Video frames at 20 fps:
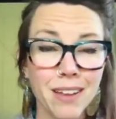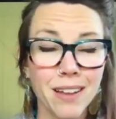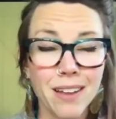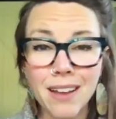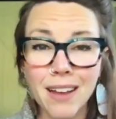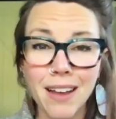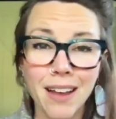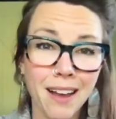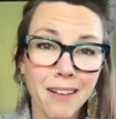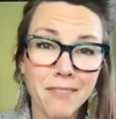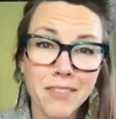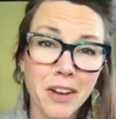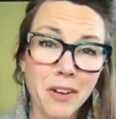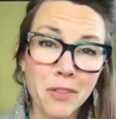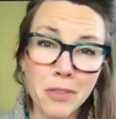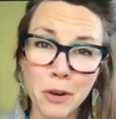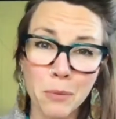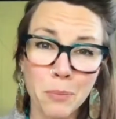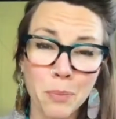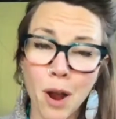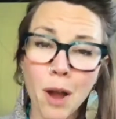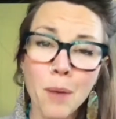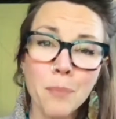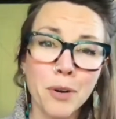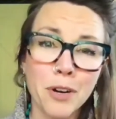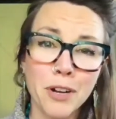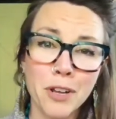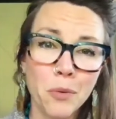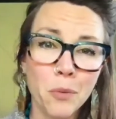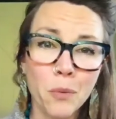having on their
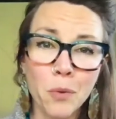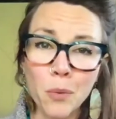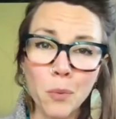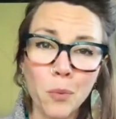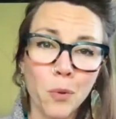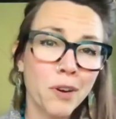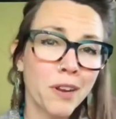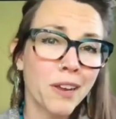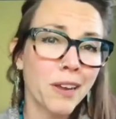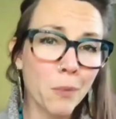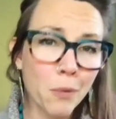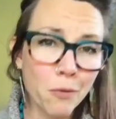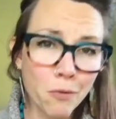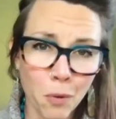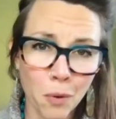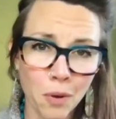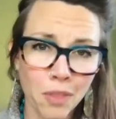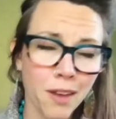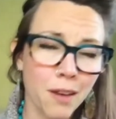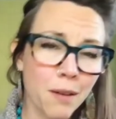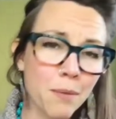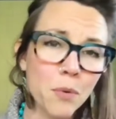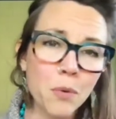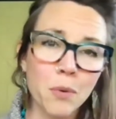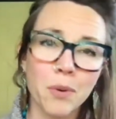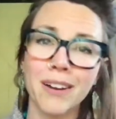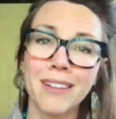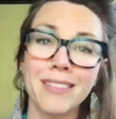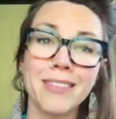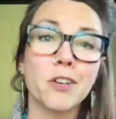property or working for them
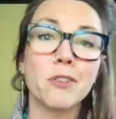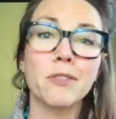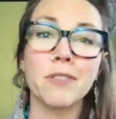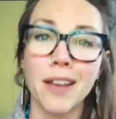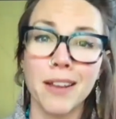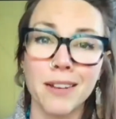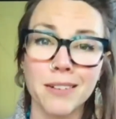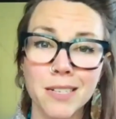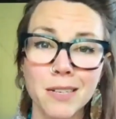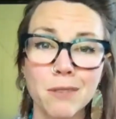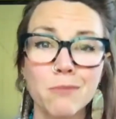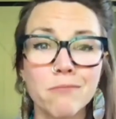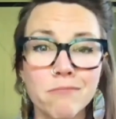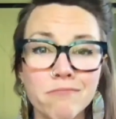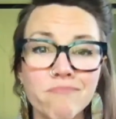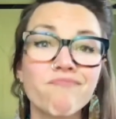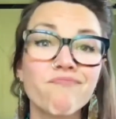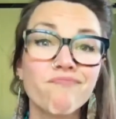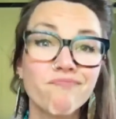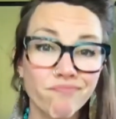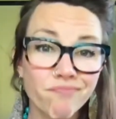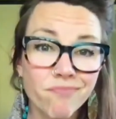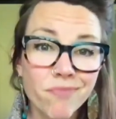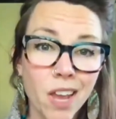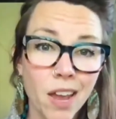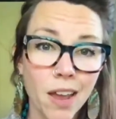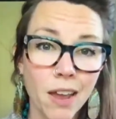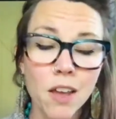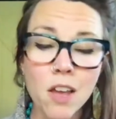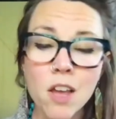or in their land.
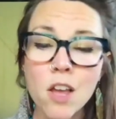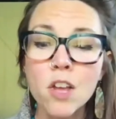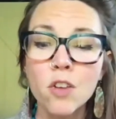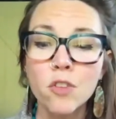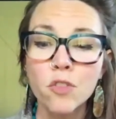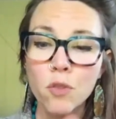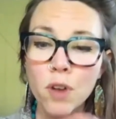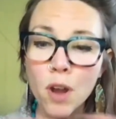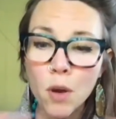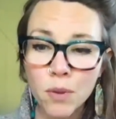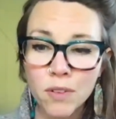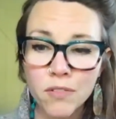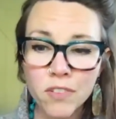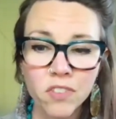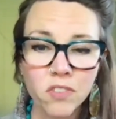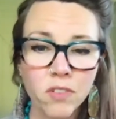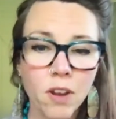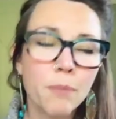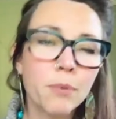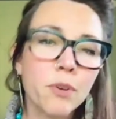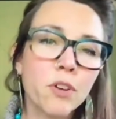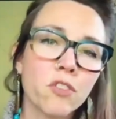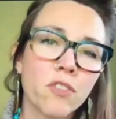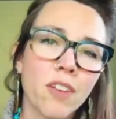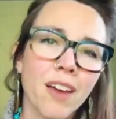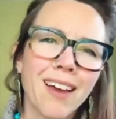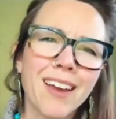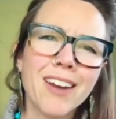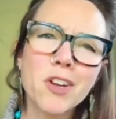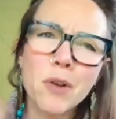Okay, so now we've established
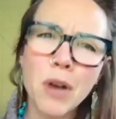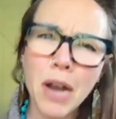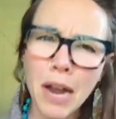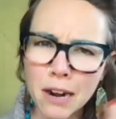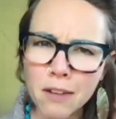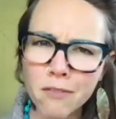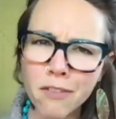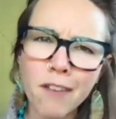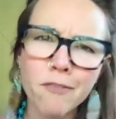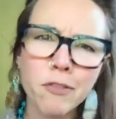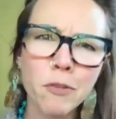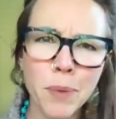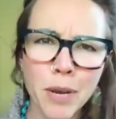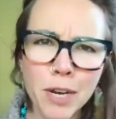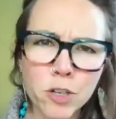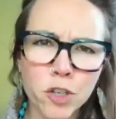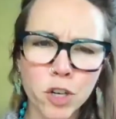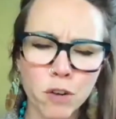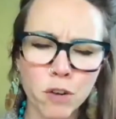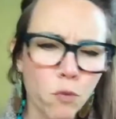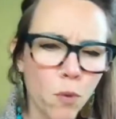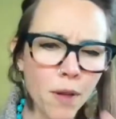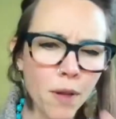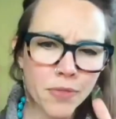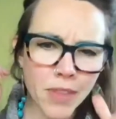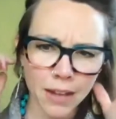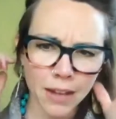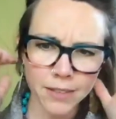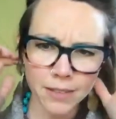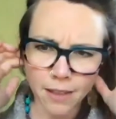that, and you kind of have a picture of what
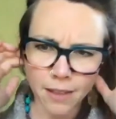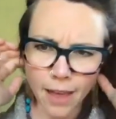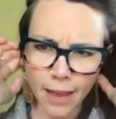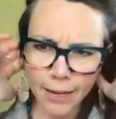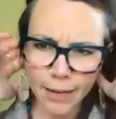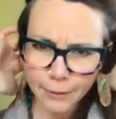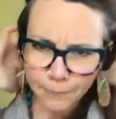that's like.